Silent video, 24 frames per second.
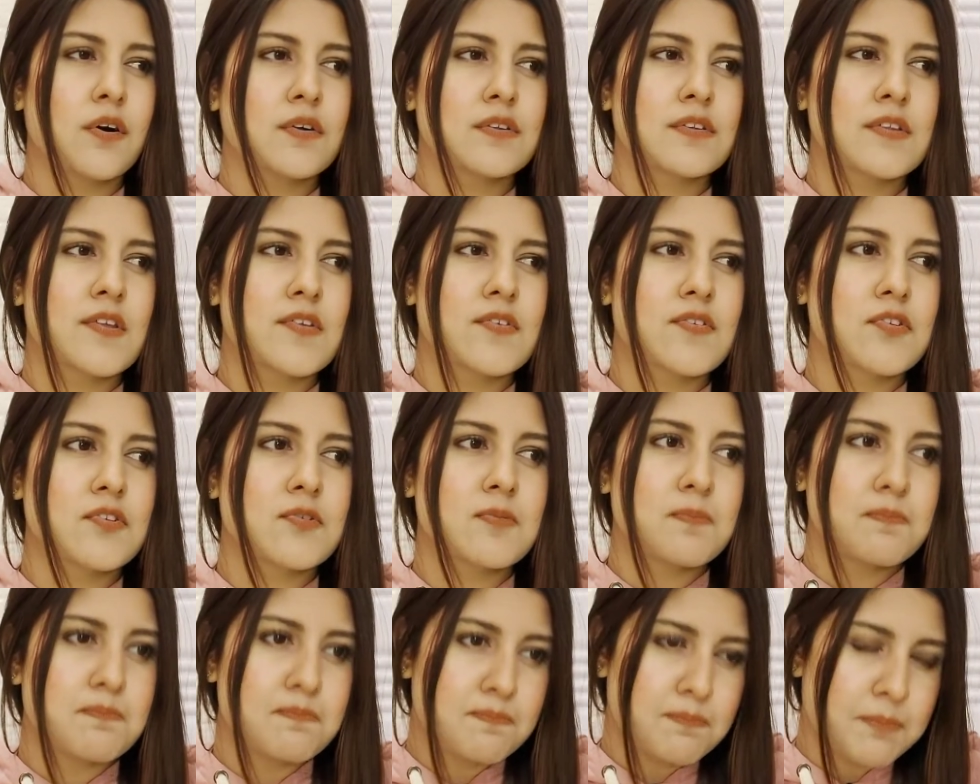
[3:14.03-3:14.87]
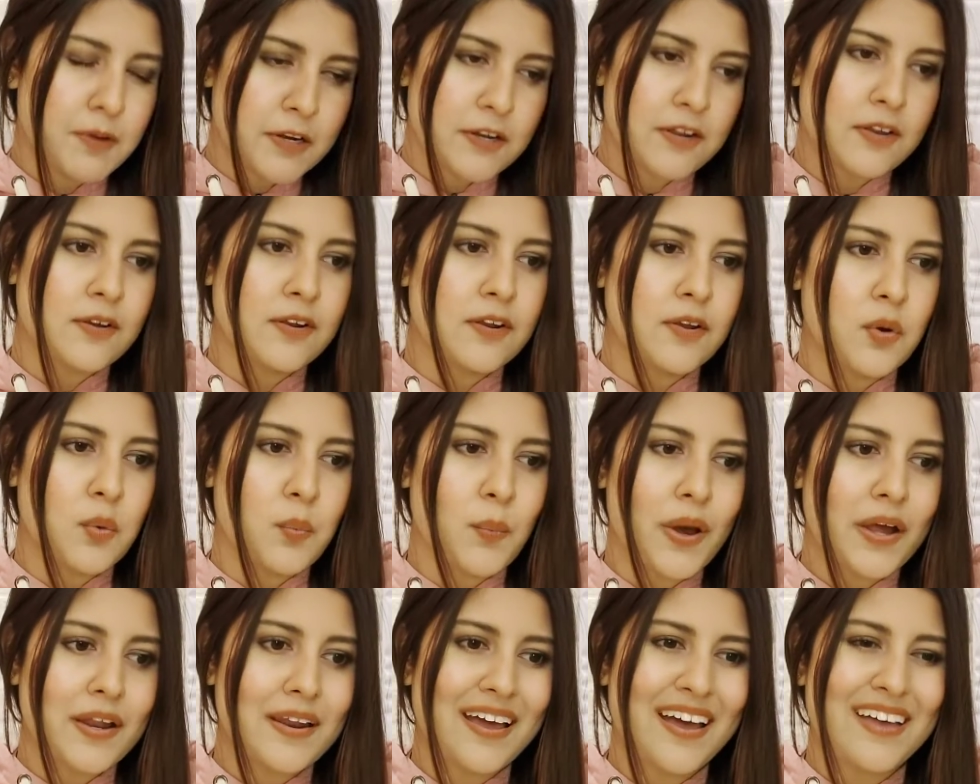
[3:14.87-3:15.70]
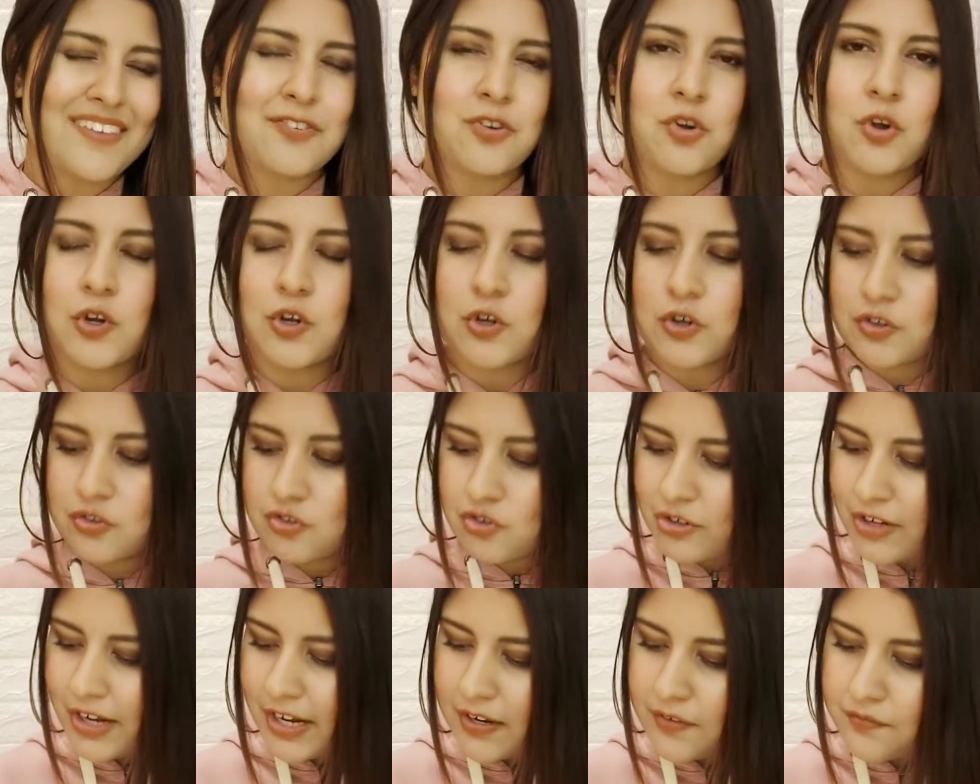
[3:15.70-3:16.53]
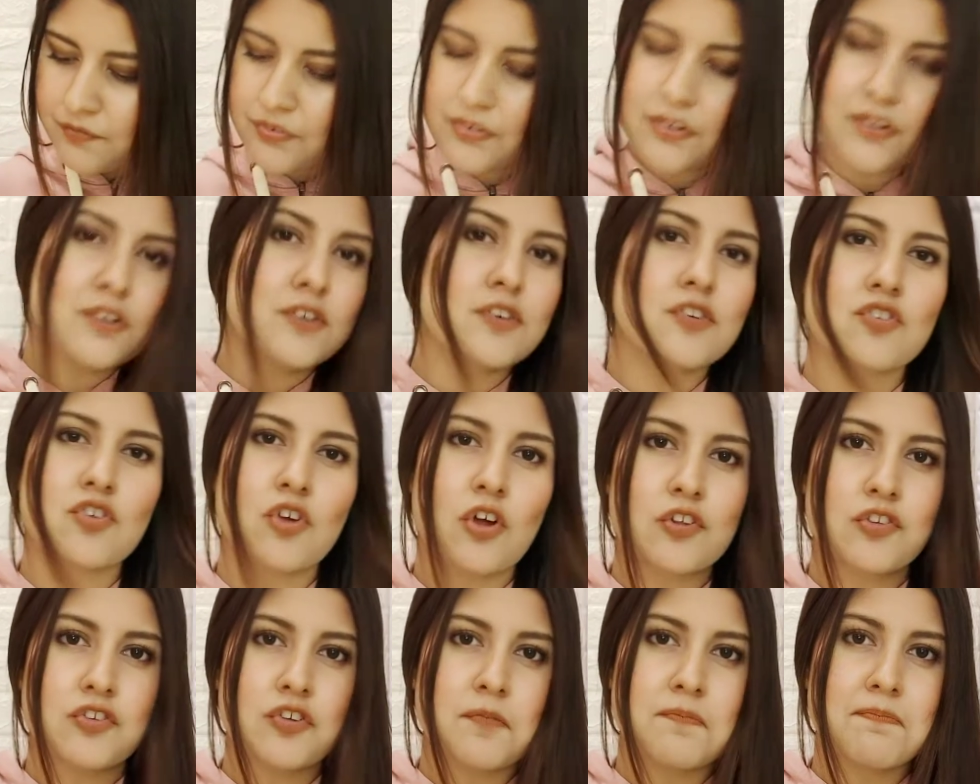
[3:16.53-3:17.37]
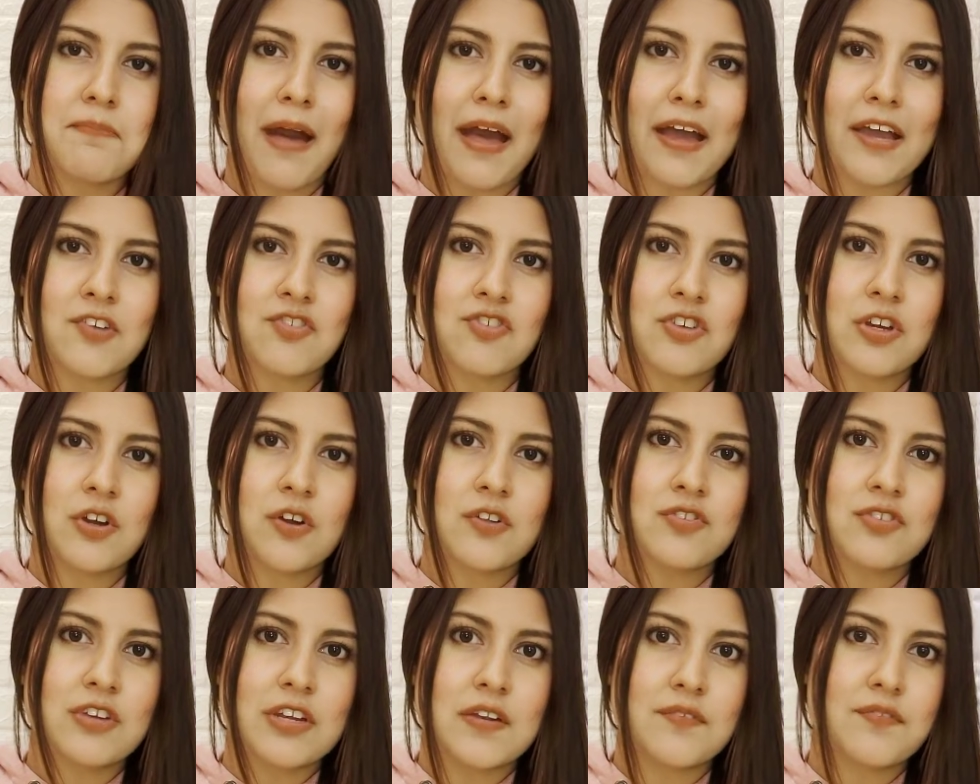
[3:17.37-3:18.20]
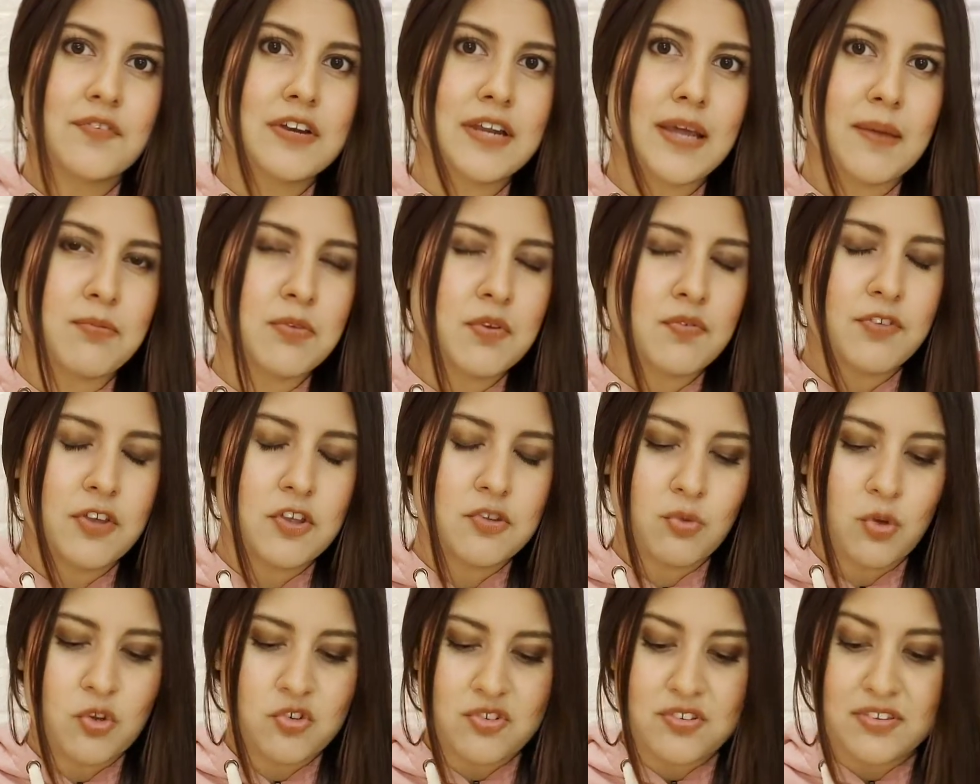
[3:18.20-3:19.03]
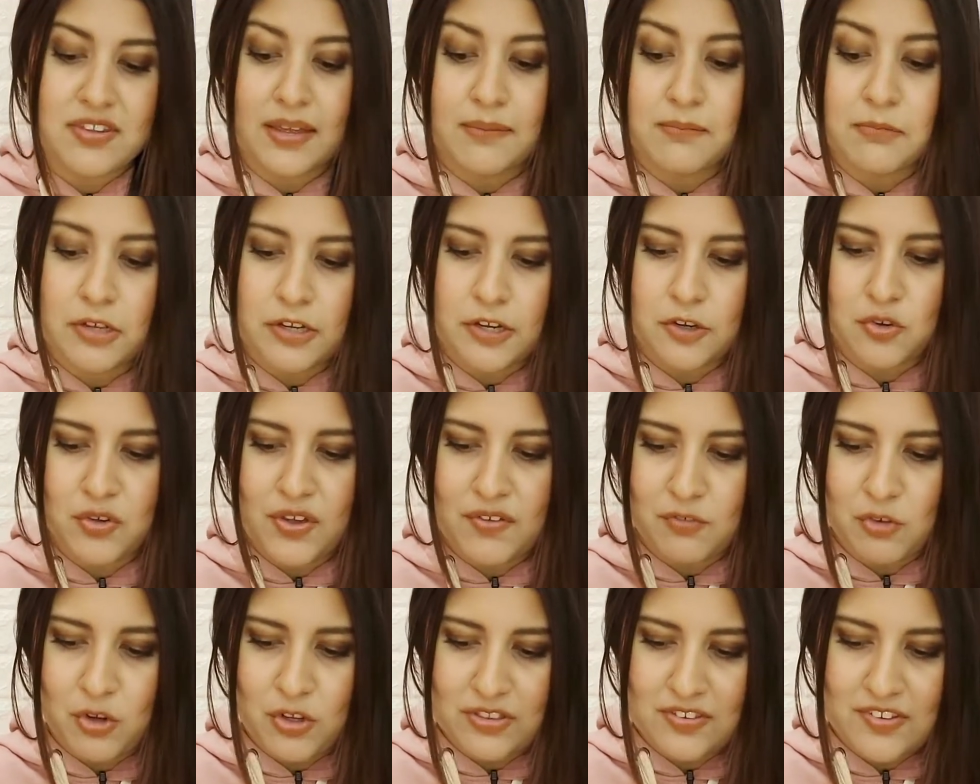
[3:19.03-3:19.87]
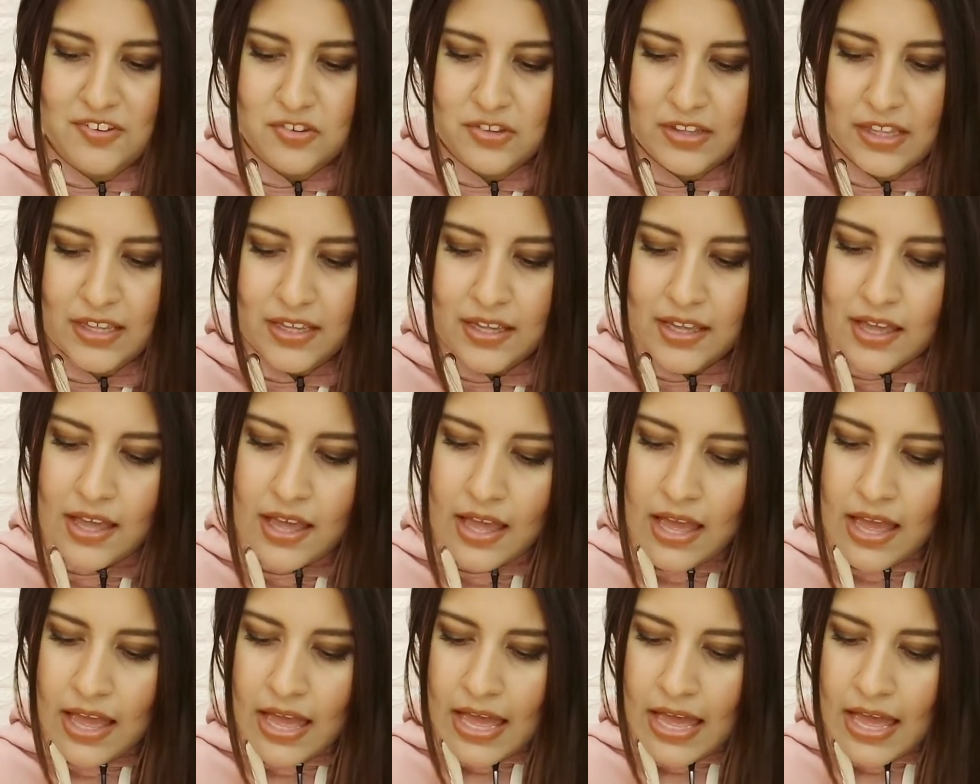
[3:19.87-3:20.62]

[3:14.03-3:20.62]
this particular one has got 3 different sorts of packaging or 3 different types of face washes. I'm lucky to have got this thing.